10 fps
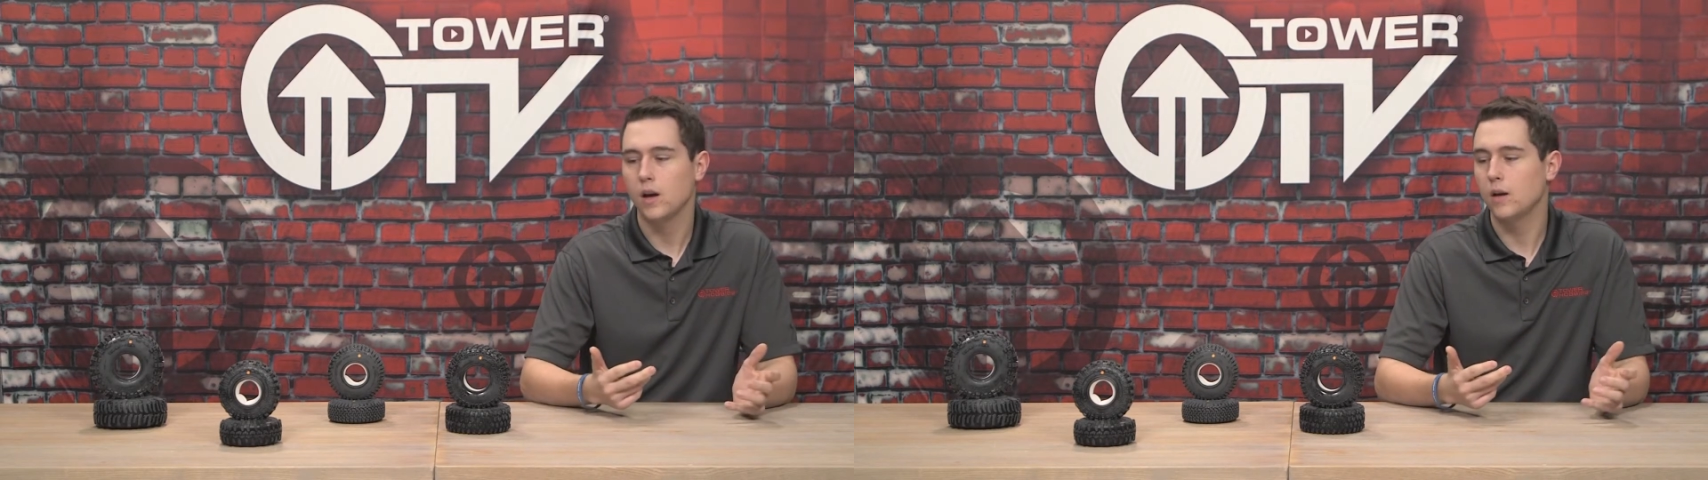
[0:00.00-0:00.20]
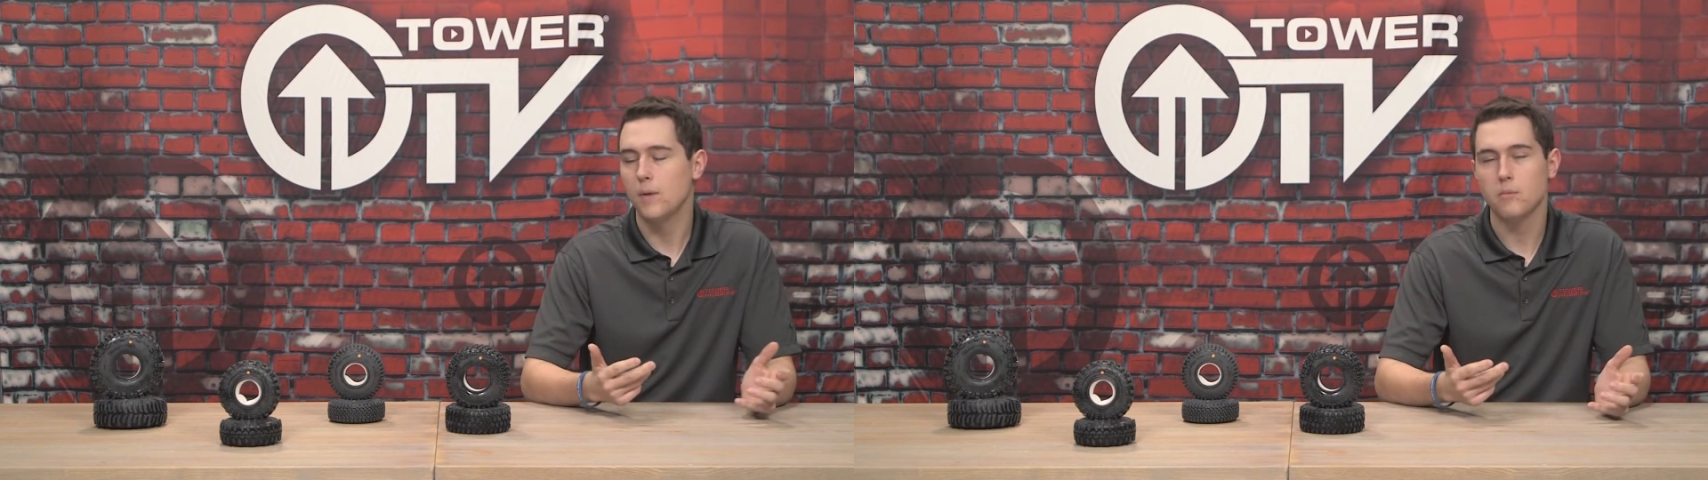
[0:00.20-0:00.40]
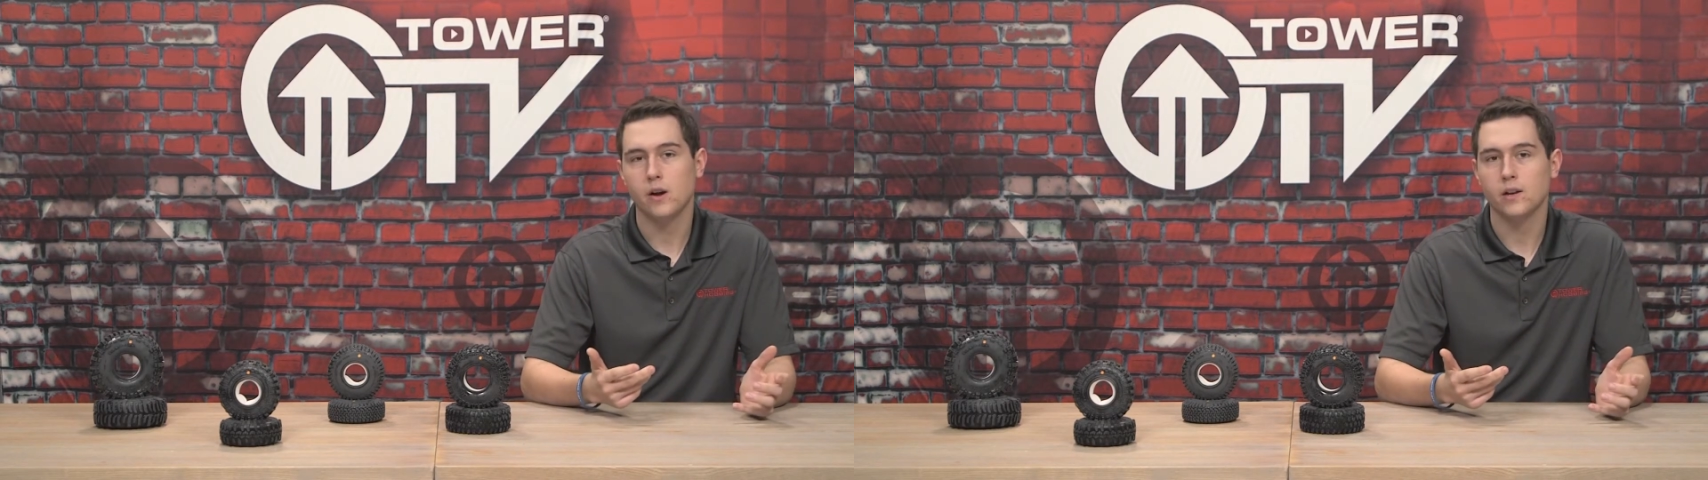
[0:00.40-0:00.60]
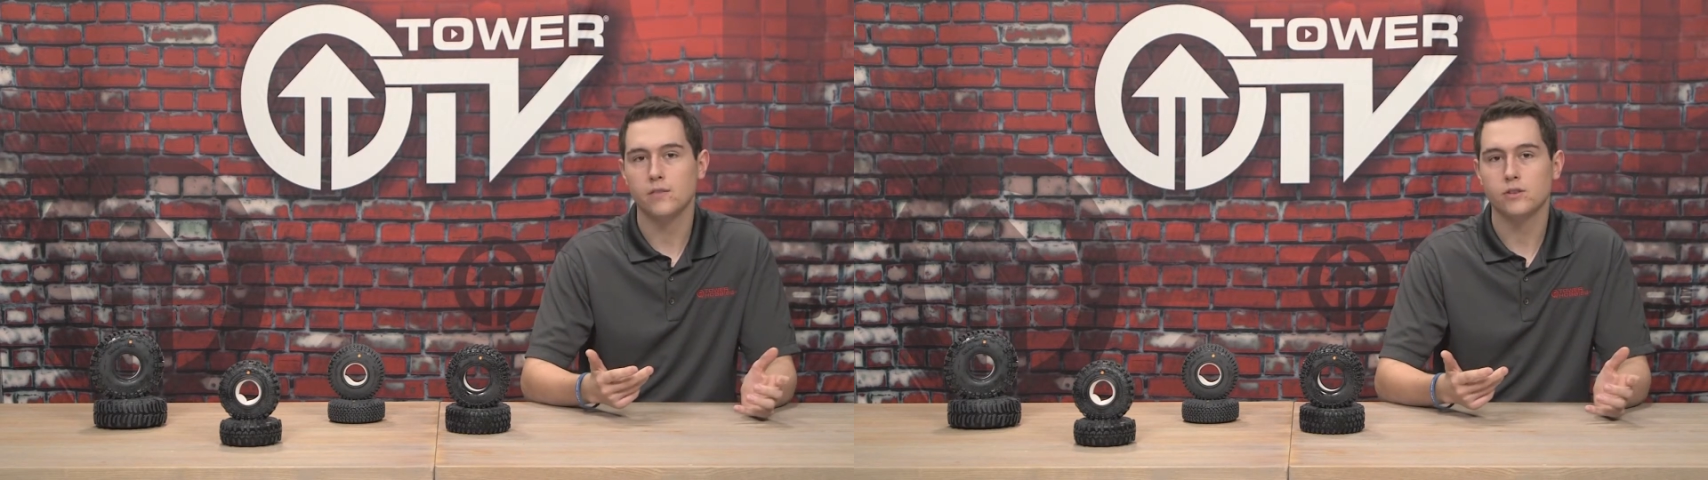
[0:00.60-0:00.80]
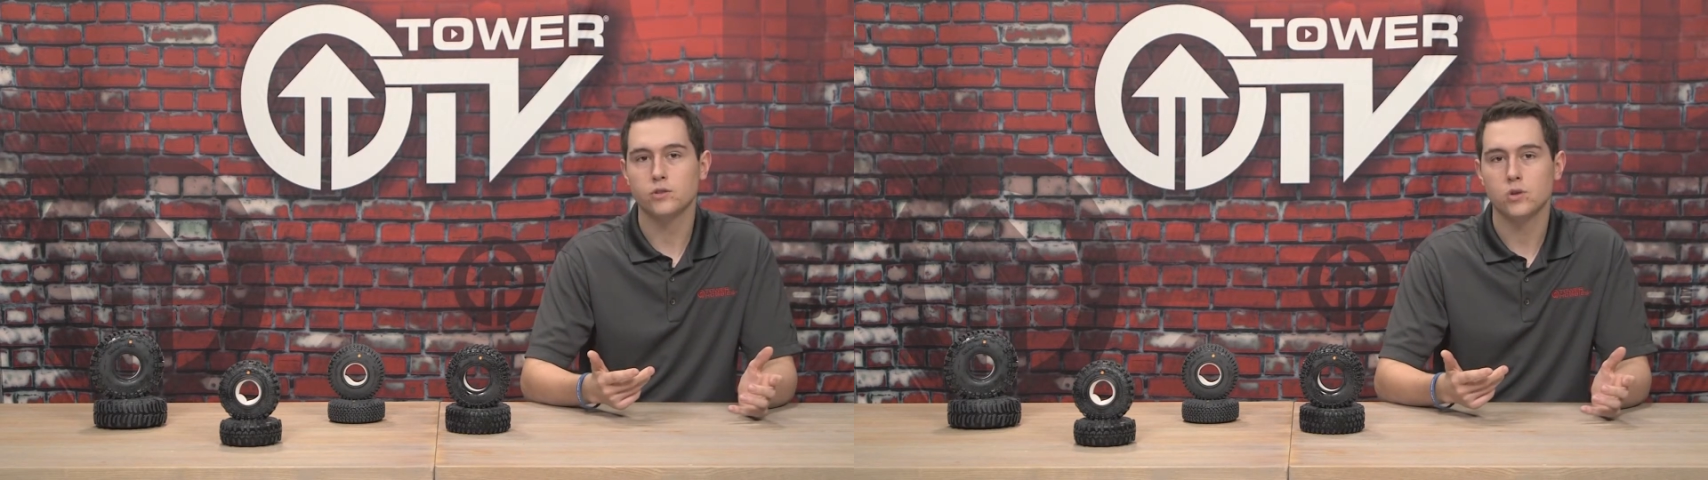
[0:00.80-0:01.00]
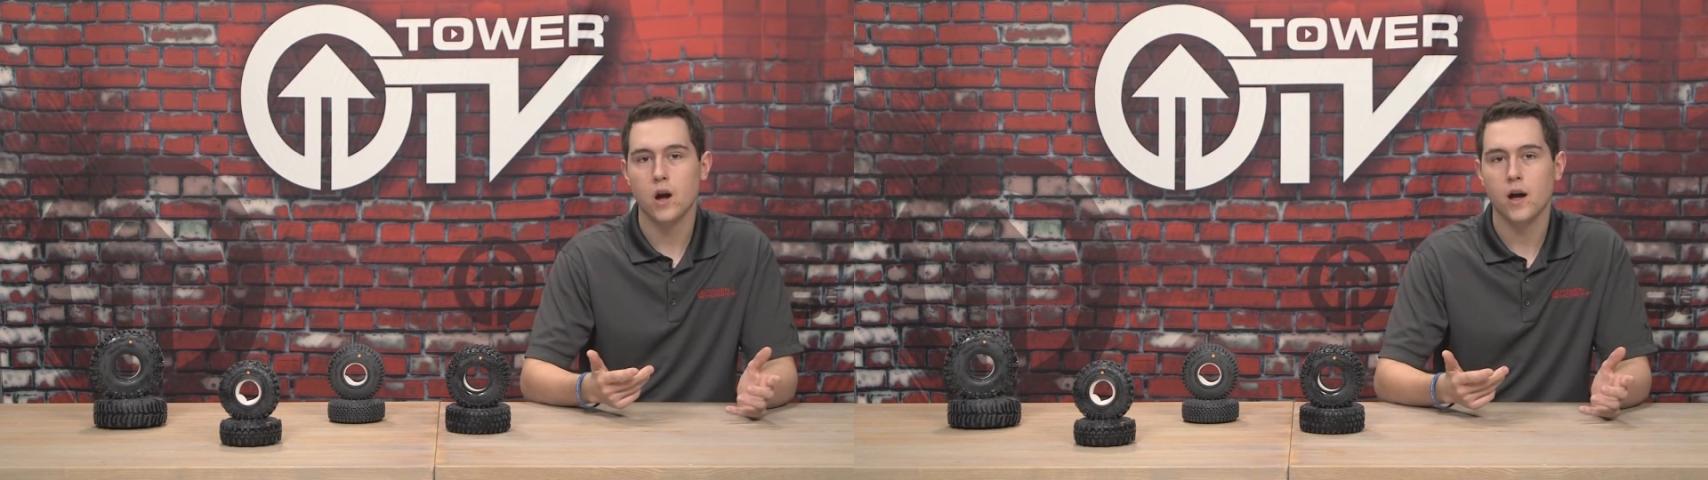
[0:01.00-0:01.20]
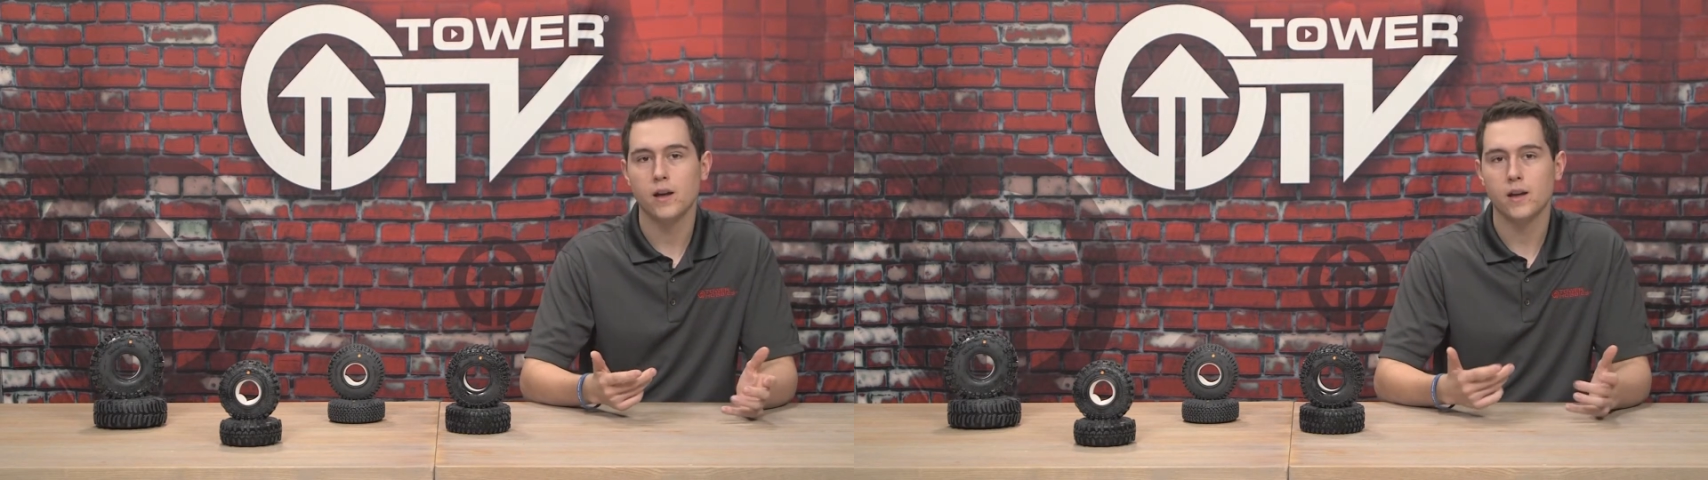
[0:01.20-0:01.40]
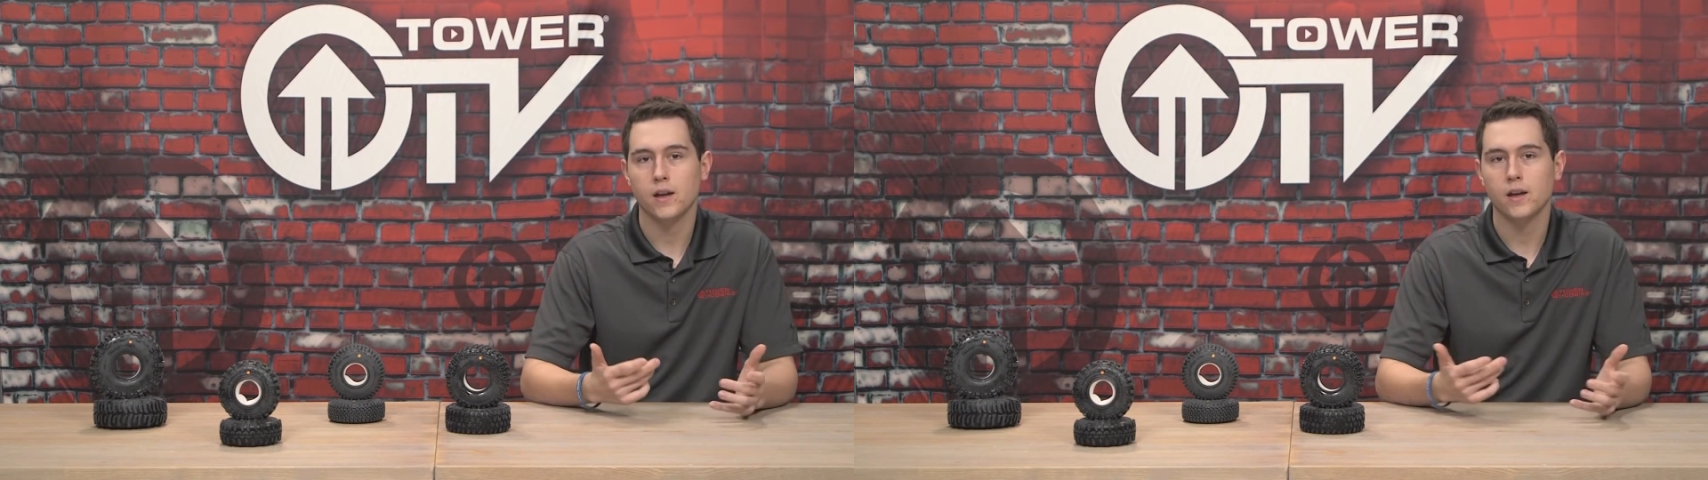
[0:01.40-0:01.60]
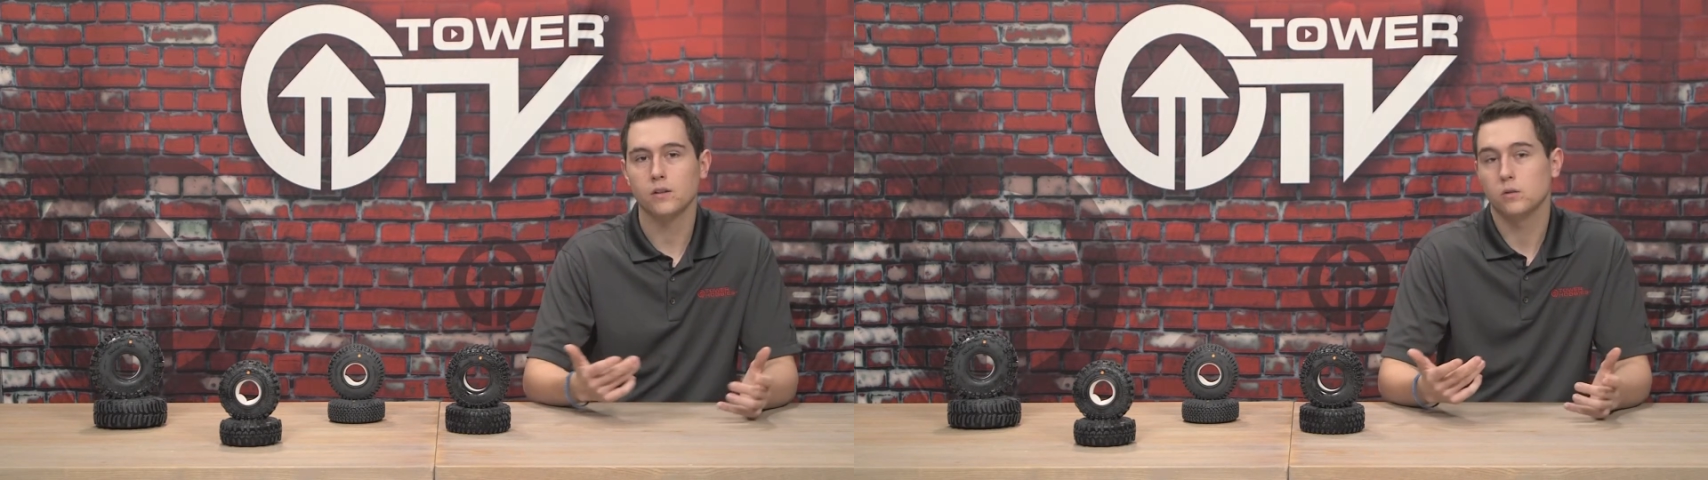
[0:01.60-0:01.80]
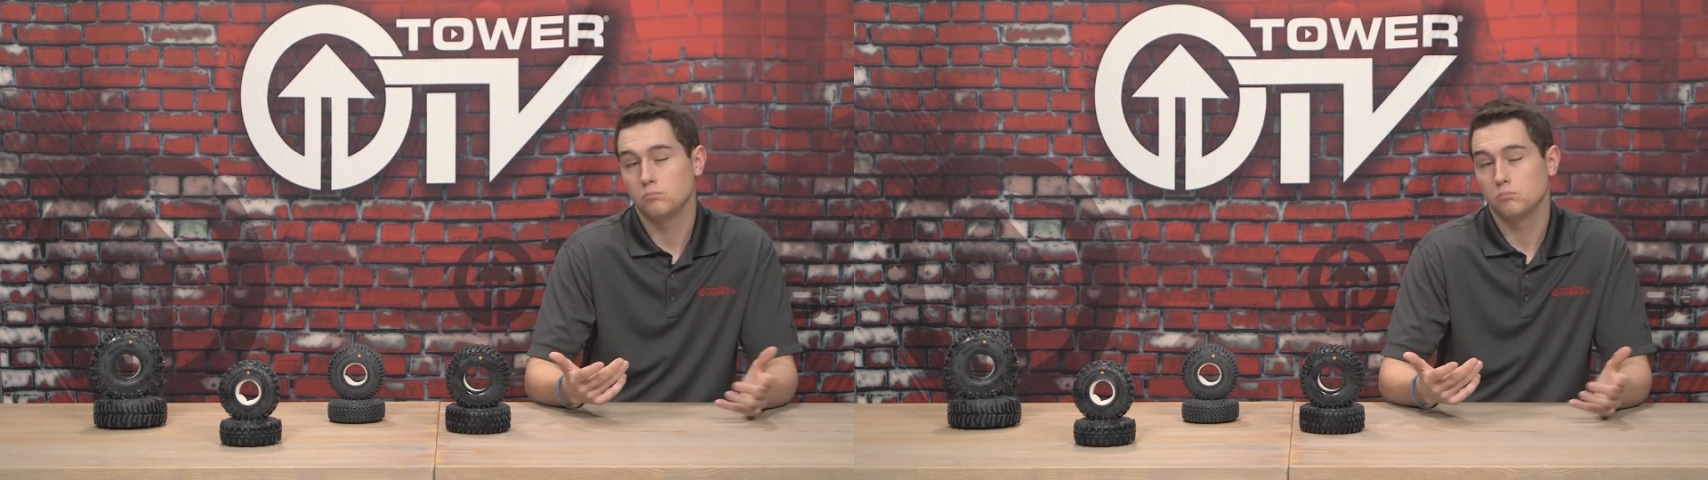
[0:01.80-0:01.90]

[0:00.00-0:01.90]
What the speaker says: Maybe I'll give it a try, and